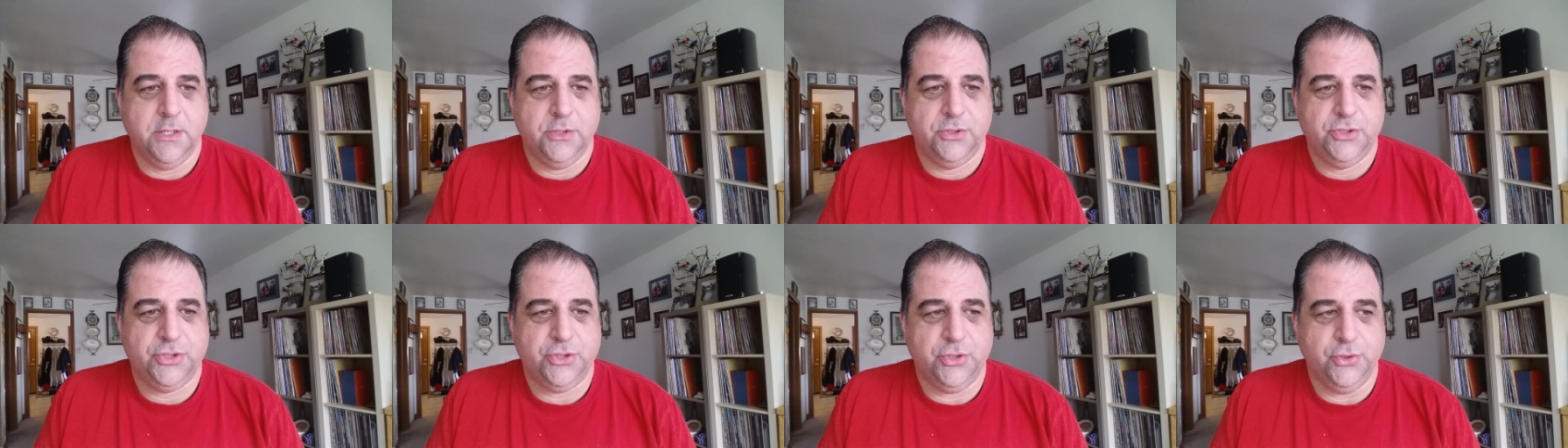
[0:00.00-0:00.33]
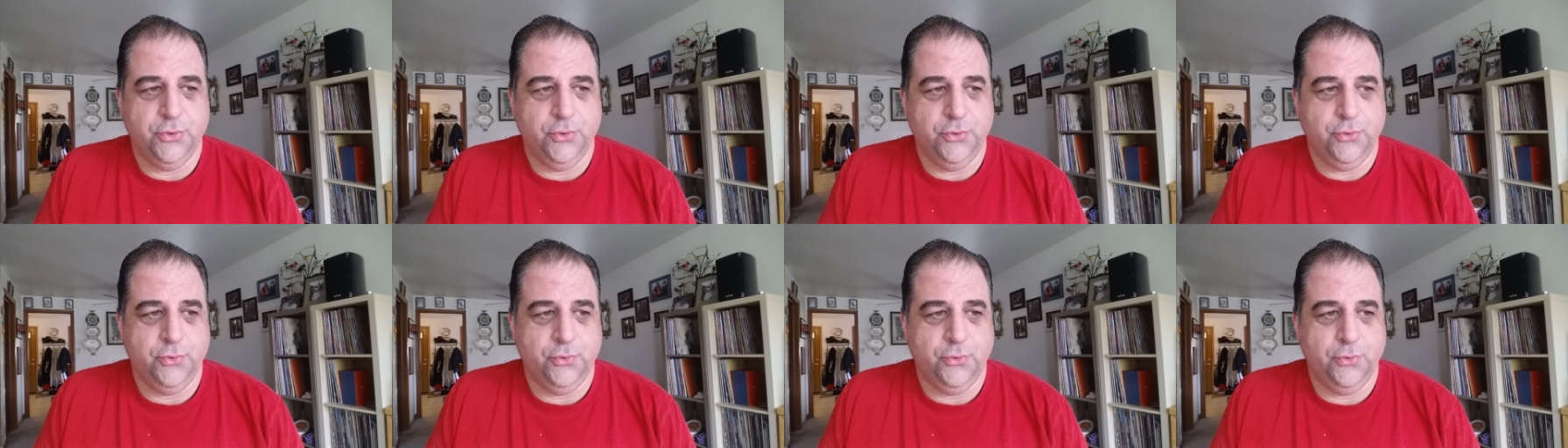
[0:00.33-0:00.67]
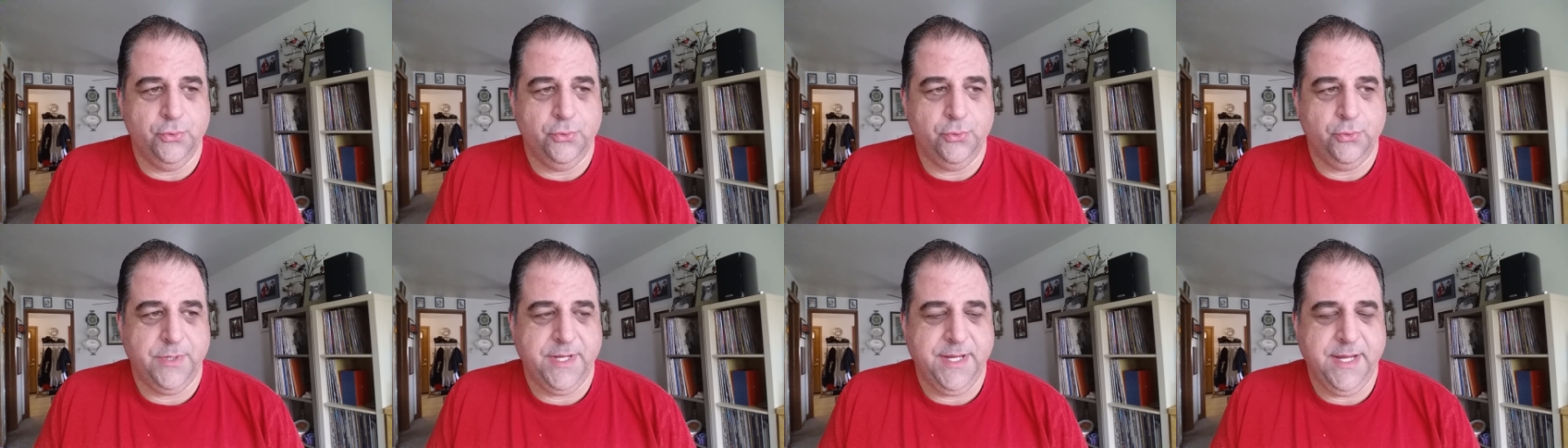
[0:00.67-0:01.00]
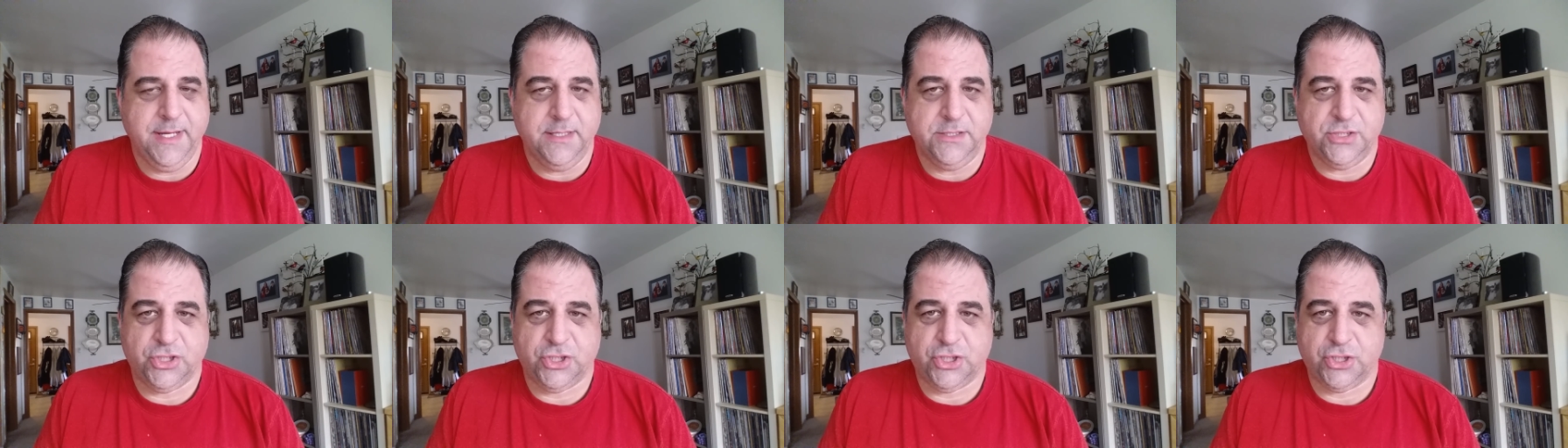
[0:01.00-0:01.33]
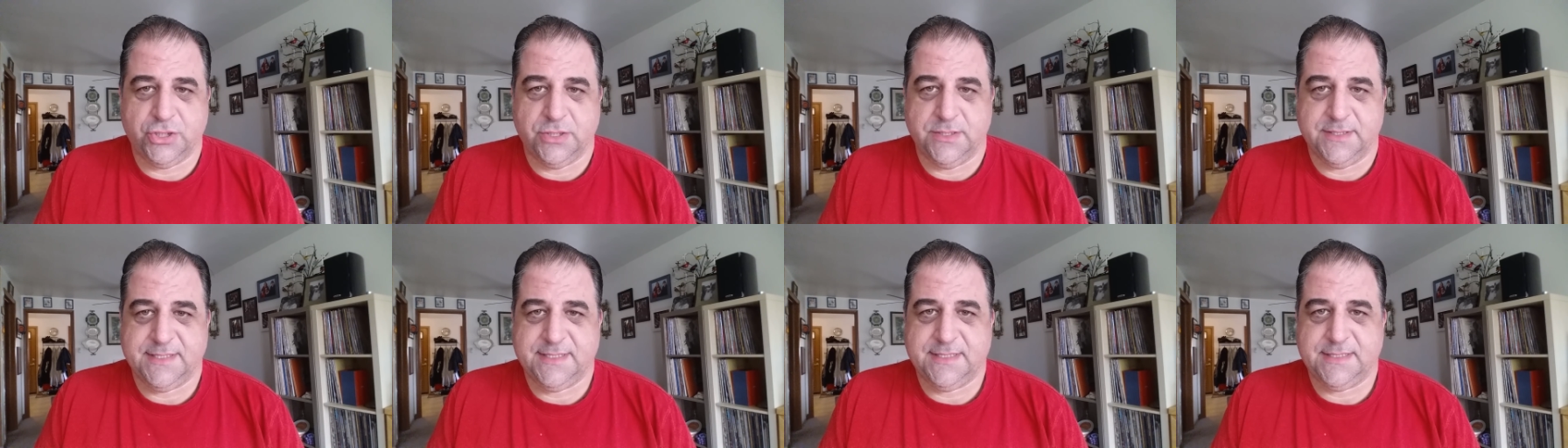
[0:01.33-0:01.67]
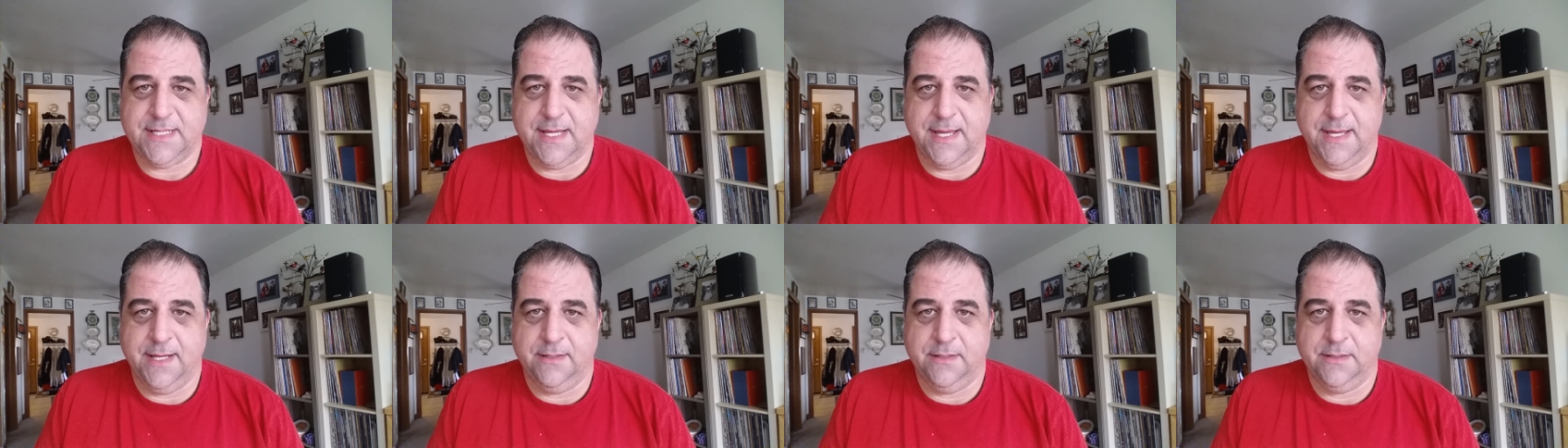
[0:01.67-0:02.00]
to each
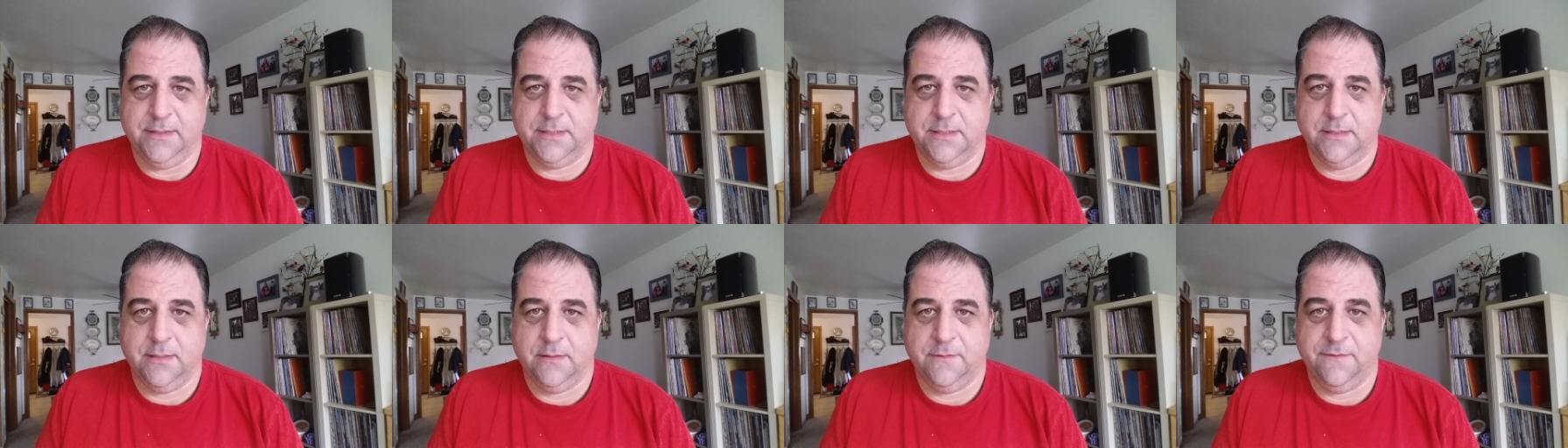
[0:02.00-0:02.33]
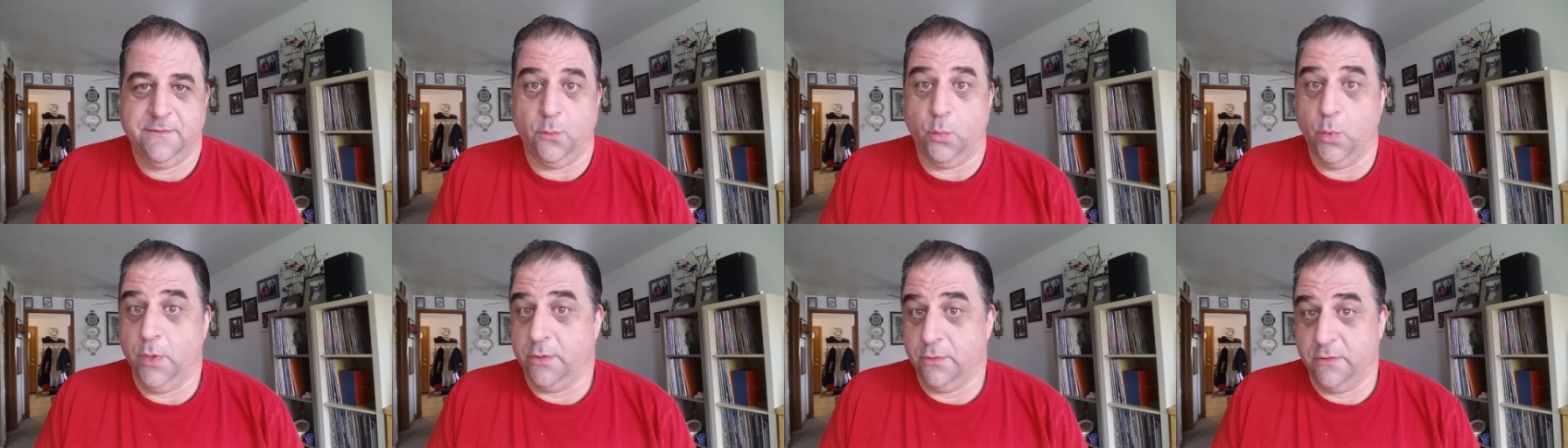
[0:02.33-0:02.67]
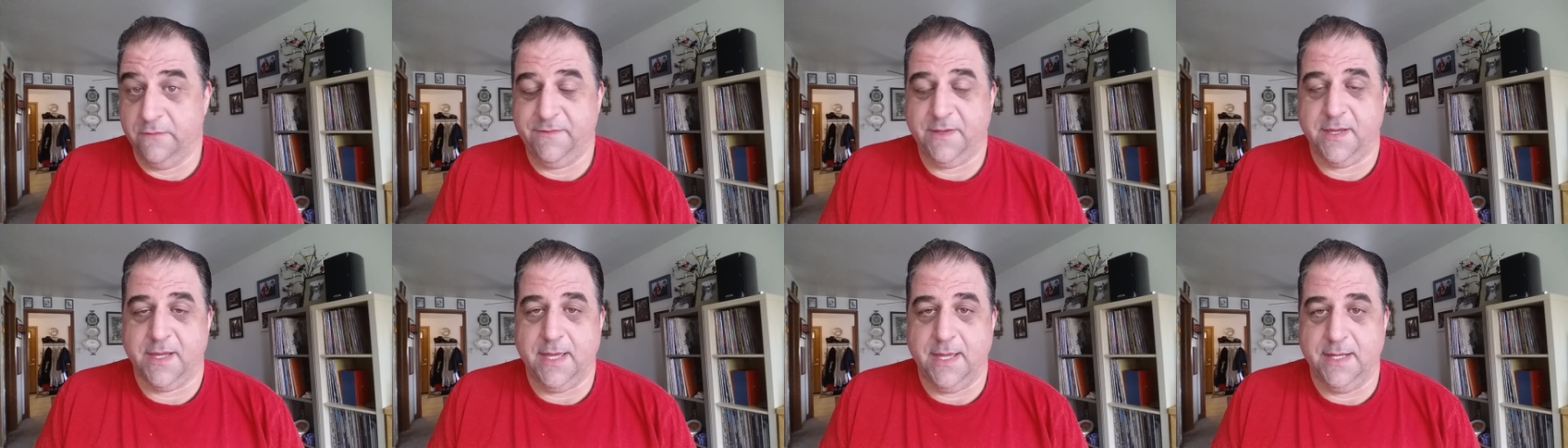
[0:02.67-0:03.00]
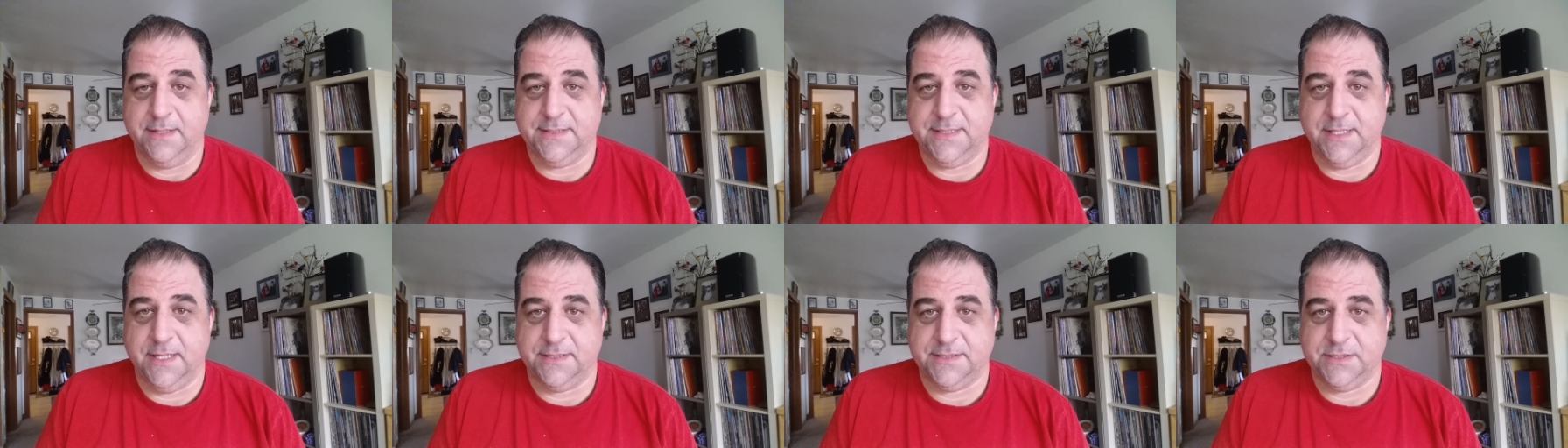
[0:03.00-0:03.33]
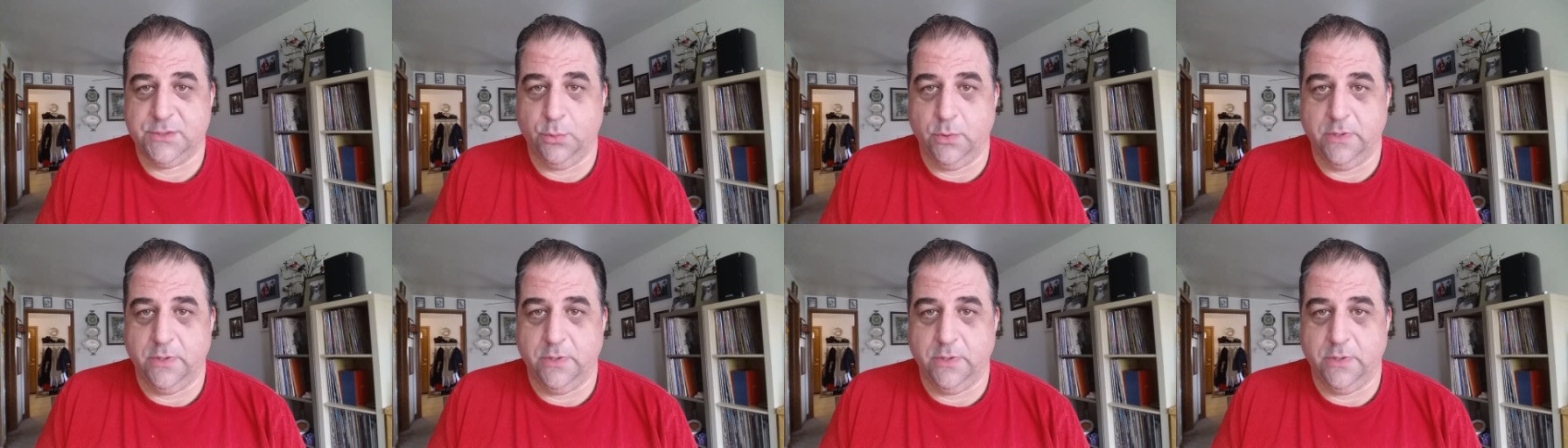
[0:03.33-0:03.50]
send the winner of the contest,